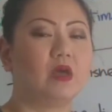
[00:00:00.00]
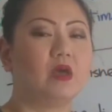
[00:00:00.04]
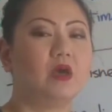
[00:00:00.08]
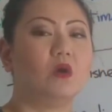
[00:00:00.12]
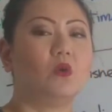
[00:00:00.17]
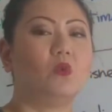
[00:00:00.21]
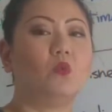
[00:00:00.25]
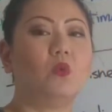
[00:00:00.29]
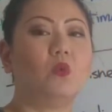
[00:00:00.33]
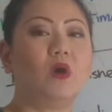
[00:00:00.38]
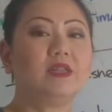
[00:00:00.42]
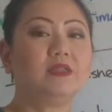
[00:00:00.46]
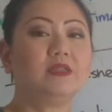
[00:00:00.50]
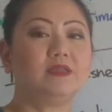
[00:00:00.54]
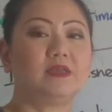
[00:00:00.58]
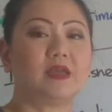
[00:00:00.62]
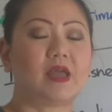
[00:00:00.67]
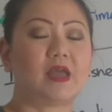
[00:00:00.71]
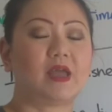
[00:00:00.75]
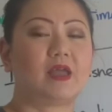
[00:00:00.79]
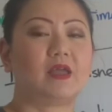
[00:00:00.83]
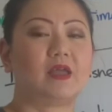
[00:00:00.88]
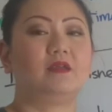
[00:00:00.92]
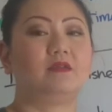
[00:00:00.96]
One
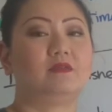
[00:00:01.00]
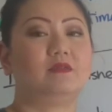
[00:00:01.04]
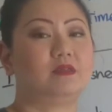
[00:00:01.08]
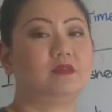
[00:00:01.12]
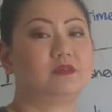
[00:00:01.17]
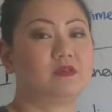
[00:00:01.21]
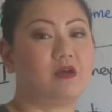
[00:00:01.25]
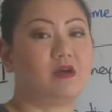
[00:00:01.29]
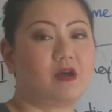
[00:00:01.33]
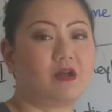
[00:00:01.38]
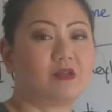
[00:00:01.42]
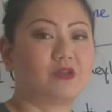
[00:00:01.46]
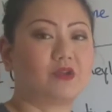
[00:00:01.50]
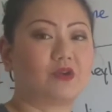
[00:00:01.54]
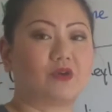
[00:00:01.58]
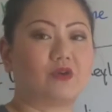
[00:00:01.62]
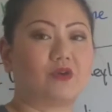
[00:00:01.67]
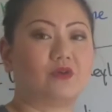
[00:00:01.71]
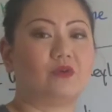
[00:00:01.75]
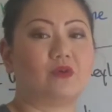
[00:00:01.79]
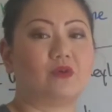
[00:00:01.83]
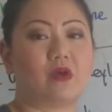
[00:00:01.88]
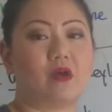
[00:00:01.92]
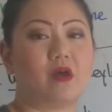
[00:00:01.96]
day, this hot girl
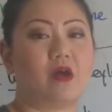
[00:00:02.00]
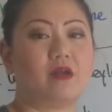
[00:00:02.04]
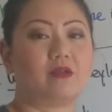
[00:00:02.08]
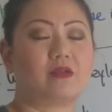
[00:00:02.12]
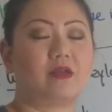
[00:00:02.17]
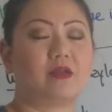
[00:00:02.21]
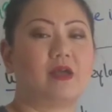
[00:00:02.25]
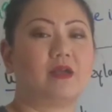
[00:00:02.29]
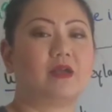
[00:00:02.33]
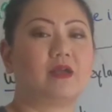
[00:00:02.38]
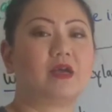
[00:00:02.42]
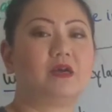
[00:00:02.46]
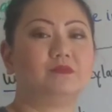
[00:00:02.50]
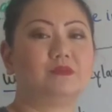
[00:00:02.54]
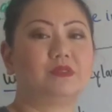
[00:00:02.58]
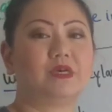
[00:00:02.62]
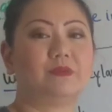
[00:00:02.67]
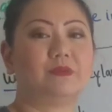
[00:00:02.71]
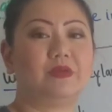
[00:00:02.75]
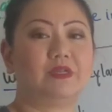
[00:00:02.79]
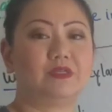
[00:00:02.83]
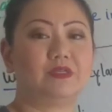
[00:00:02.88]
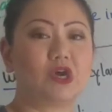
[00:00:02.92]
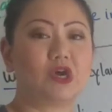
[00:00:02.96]
or hot guy comes
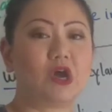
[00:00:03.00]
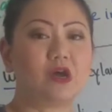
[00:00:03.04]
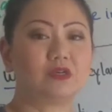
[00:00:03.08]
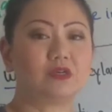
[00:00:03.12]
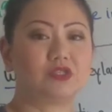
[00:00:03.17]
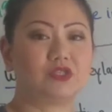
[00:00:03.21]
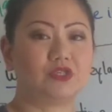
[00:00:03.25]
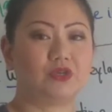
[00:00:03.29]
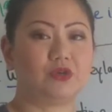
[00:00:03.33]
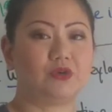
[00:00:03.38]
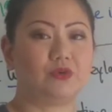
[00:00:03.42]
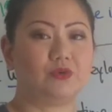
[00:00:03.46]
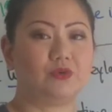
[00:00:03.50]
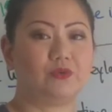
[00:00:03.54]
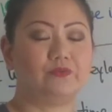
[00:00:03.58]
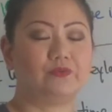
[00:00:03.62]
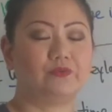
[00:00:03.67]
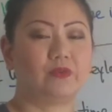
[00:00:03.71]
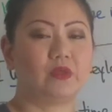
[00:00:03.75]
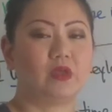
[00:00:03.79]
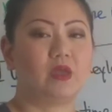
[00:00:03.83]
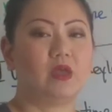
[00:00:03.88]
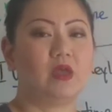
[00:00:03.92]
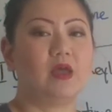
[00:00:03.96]
up and talks to you.
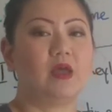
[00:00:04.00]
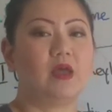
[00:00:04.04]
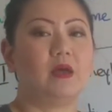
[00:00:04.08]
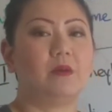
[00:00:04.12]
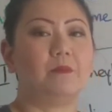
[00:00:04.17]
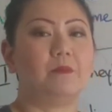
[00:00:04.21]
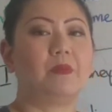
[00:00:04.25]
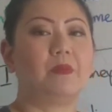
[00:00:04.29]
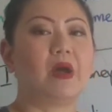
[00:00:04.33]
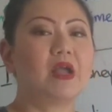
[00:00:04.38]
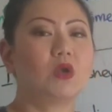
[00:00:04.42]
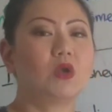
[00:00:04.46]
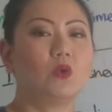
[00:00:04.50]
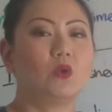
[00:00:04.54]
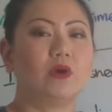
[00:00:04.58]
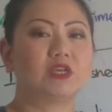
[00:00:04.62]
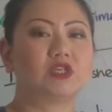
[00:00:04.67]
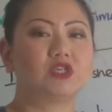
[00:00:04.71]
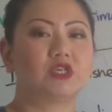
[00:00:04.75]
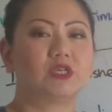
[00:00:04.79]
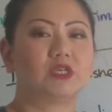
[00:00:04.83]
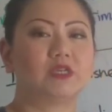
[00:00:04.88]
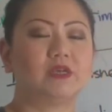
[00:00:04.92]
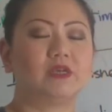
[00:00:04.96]
My
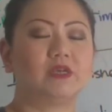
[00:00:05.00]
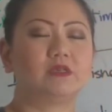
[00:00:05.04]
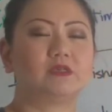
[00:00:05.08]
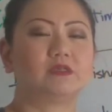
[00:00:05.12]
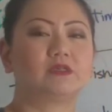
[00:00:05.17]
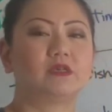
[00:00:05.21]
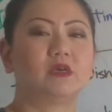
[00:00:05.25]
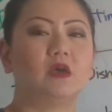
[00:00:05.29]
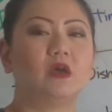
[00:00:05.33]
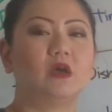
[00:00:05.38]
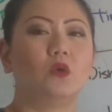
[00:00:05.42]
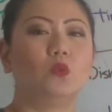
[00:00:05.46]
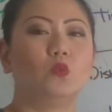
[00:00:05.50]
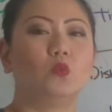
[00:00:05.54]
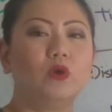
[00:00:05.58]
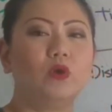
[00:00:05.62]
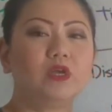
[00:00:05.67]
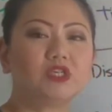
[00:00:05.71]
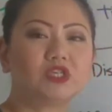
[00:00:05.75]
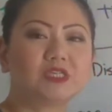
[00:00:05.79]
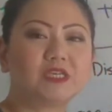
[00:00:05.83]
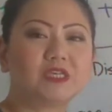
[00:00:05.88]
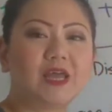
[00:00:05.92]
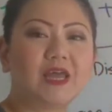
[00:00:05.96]
question is,
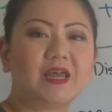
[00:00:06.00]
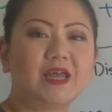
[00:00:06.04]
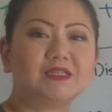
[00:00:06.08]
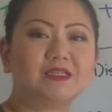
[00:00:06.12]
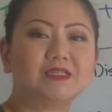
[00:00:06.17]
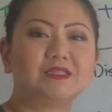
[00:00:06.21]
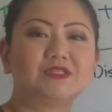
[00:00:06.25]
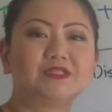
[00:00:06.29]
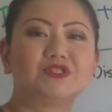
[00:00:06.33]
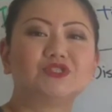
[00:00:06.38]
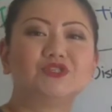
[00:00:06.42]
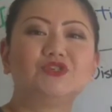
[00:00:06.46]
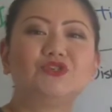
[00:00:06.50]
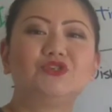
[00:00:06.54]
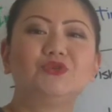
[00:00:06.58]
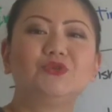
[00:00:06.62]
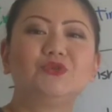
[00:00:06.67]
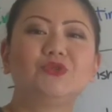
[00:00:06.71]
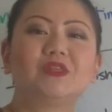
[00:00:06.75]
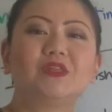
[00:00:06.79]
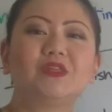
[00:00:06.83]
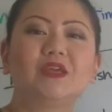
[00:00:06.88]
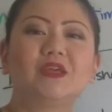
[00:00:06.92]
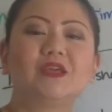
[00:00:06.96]
which tense do you
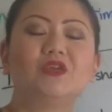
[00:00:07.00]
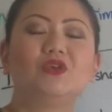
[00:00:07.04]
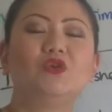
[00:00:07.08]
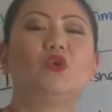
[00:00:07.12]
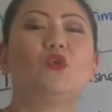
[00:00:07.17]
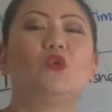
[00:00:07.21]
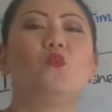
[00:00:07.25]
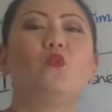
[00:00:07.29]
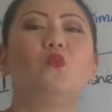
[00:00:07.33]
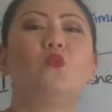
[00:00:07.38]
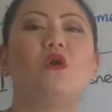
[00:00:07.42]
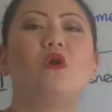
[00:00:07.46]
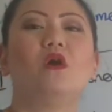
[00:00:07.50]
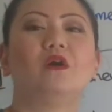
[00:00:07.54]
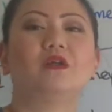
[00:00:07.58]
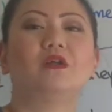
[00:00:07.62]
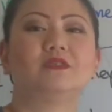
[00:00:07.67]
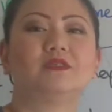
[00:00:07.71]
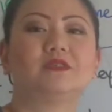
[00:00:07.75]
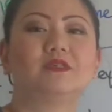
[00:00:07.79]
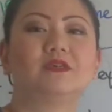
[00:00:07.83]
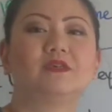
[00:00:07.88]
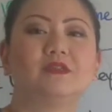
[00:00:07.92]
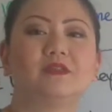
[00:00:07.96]
think you
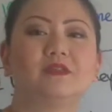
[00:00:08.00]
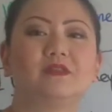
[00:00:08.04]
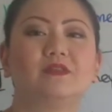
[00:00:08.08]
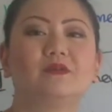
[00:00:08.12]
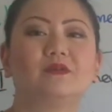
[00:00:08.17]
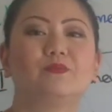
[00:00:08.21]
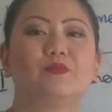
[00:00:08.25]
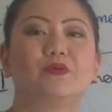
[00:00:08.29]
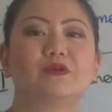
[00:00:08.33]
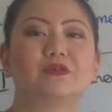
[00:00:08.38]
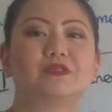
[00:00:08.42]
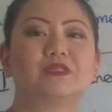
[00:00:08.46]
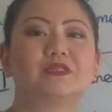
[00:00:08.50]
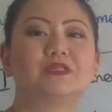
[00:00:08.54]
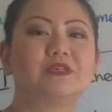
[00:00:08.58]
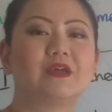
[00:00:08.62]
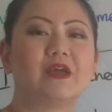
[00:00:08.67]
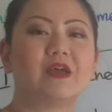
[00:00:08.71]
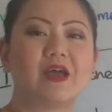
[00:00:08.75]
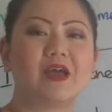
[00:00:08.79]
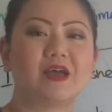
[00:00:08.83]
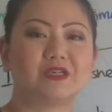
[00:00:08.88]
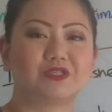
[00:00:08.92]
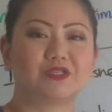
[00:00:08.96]
want the person to
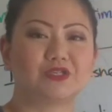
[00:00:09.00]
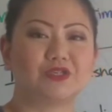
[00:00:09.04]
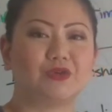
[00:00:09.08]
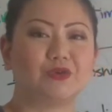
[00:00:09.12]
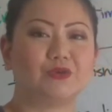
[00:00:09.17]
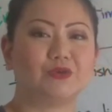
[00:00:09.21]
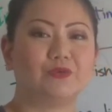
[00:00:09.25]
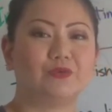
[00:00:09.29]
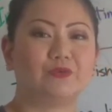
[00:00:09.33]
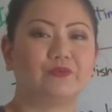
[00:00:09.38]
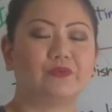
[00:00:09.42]
ask you?